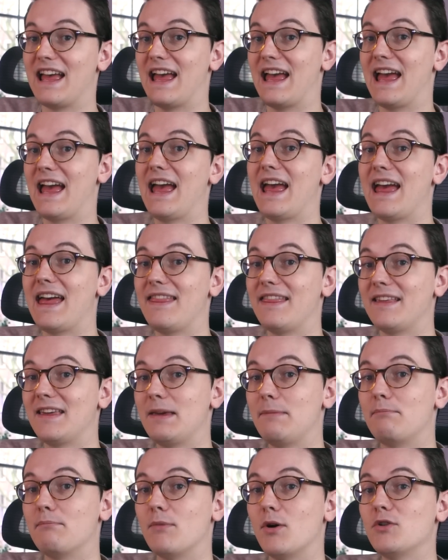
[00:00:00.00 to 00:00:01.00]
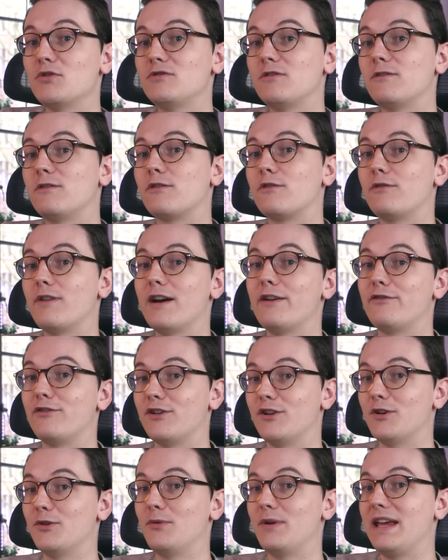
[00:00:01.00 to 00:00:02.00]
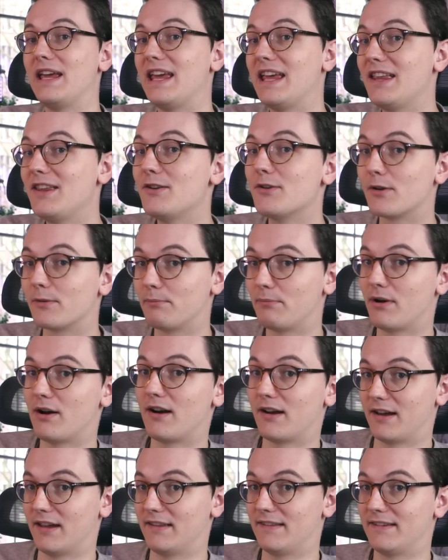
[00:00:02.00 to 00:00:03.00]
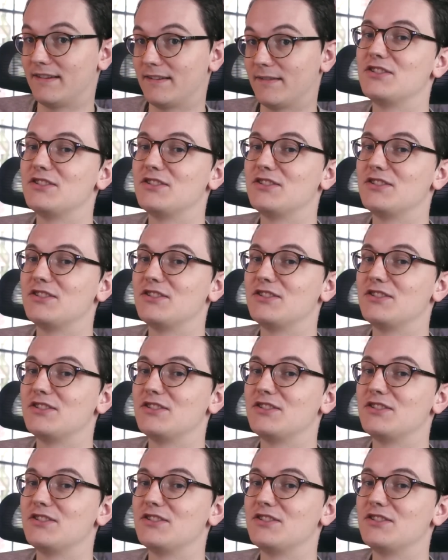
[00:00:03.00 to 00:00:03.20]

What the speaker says: and keep most of the revenue in your pocket.